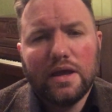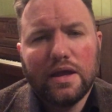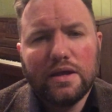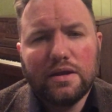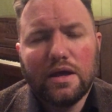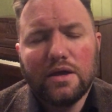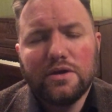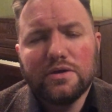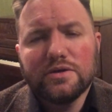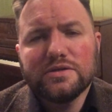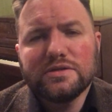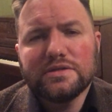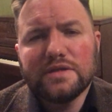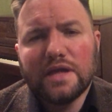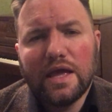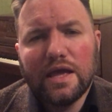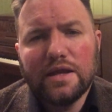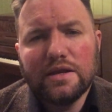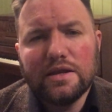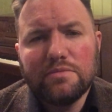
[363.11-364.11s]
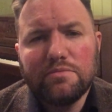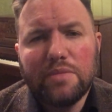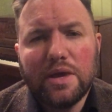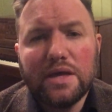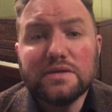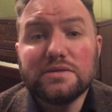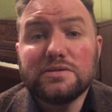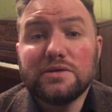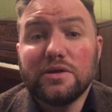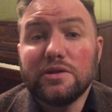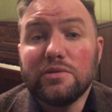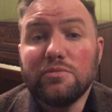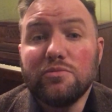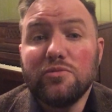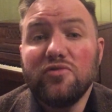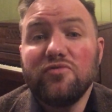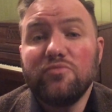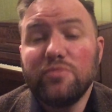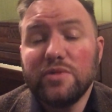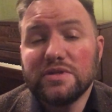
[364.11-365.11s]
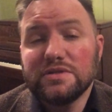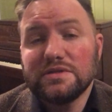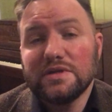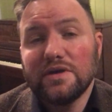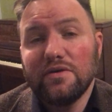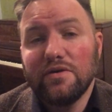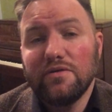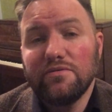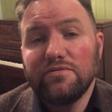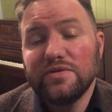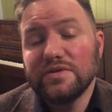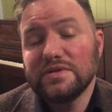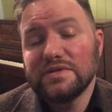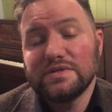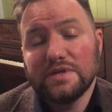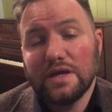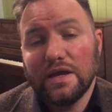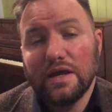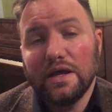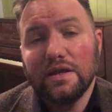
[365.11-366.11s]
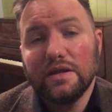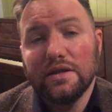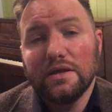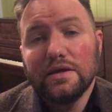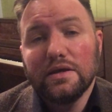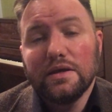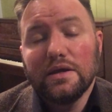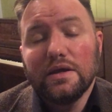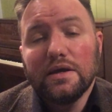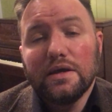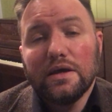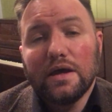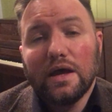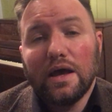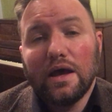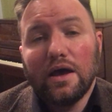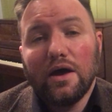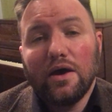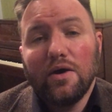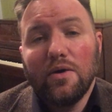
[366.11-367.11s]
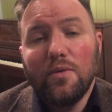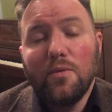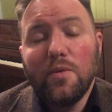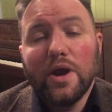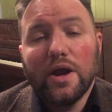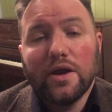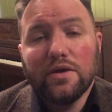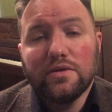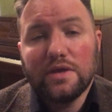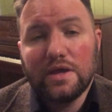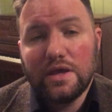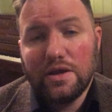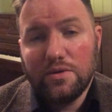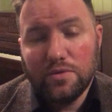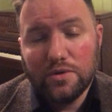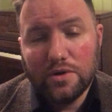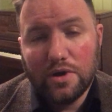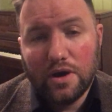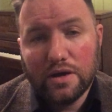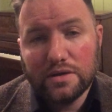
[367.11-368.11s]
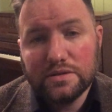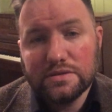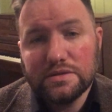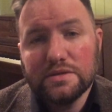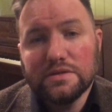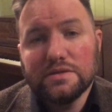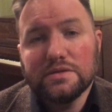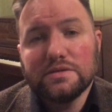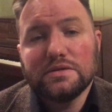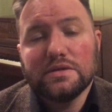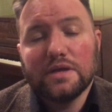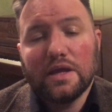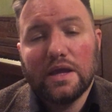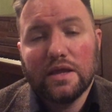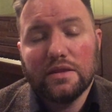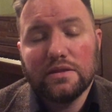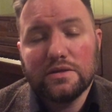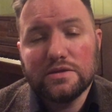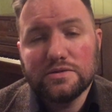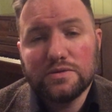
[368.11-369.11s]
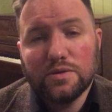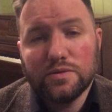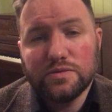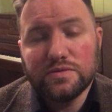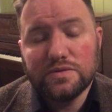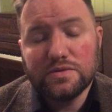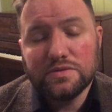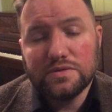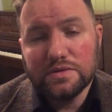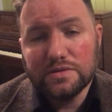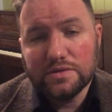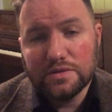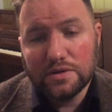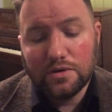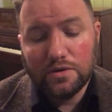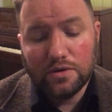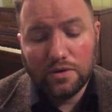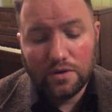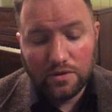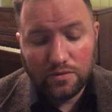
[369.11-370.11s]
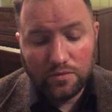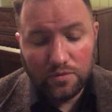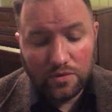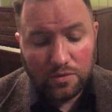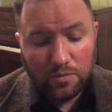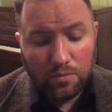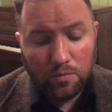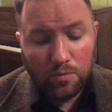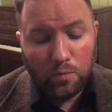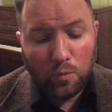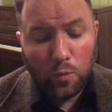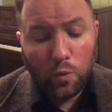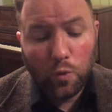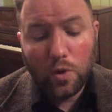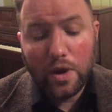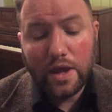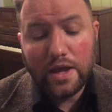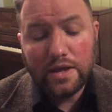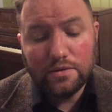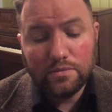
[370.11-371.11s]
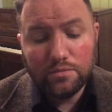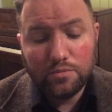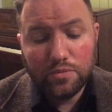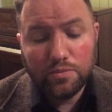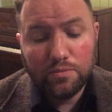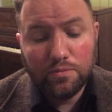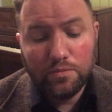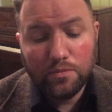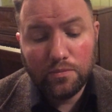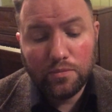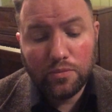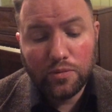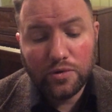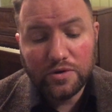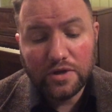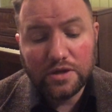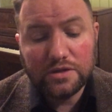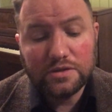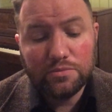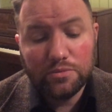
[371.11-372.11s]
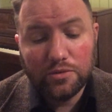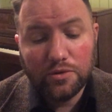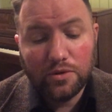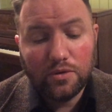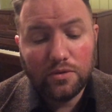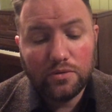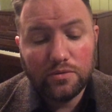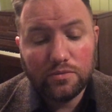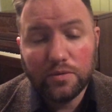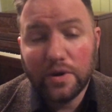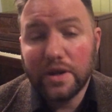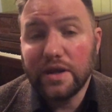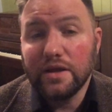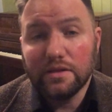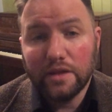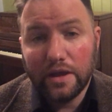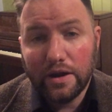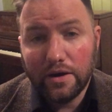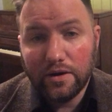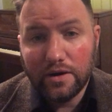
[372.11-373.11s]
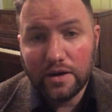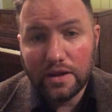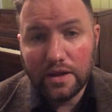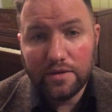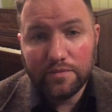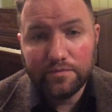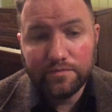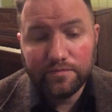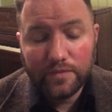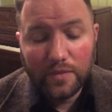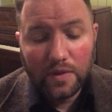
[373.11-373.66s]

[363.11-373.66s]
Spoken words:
an understanding based on the movements of the sun, where the equinoxes and the solstices occurred with great predictable regularity.